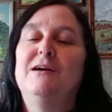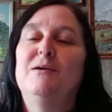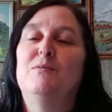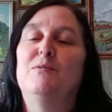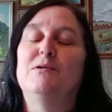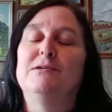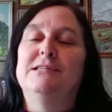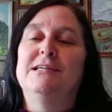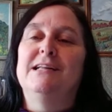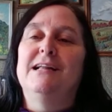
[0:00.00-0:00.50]

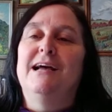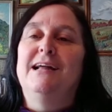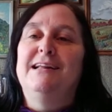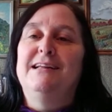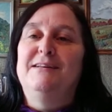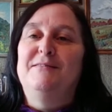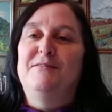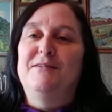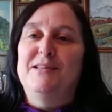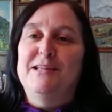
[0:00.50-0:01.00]
We're
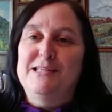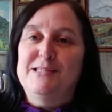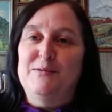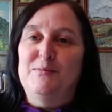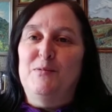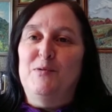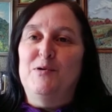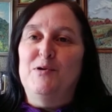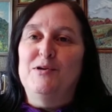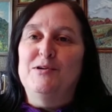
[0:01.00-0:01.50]
delighted for this
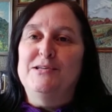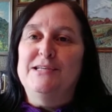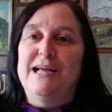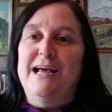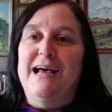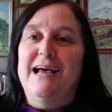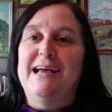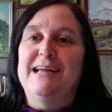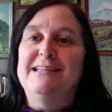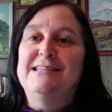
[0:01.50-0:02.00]
award
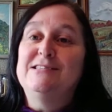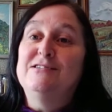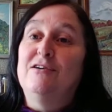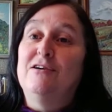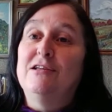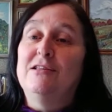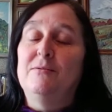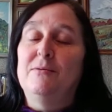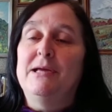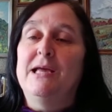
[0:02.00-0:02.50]
and
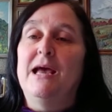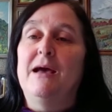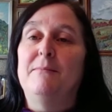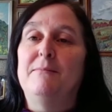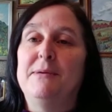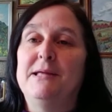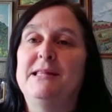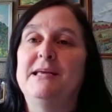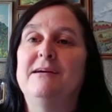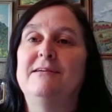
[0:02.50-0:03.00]
sorry that we can't
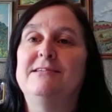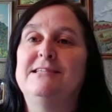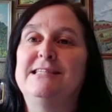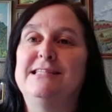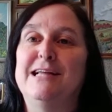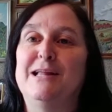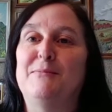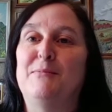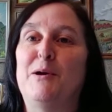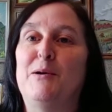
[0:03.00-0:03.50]
be there to
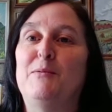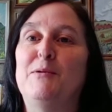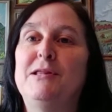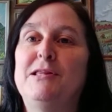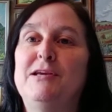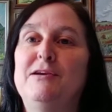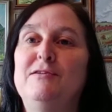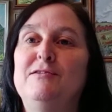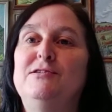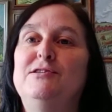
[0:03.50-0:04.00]
celebrate
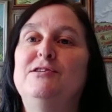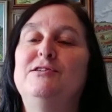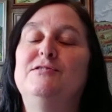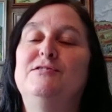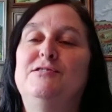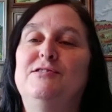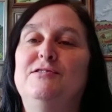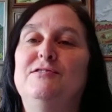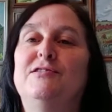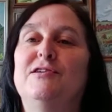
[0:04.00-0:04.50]
with you due
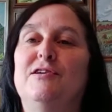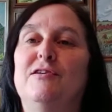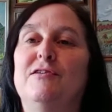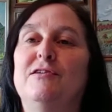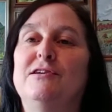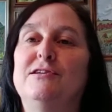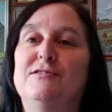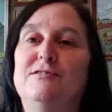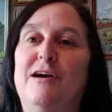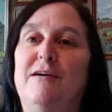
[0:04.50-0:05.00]
to the
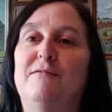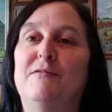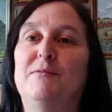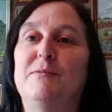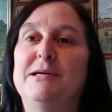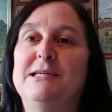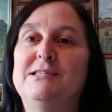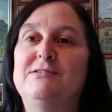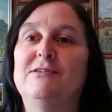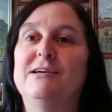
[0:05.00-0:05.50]
current travel
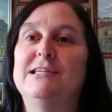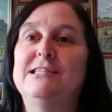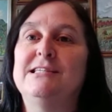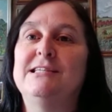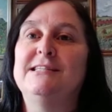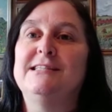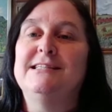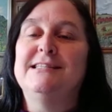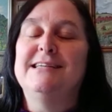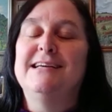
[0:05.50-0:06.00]

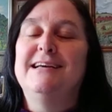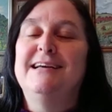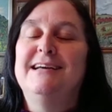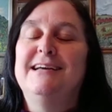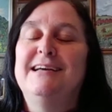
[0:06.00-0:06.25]
restrictions.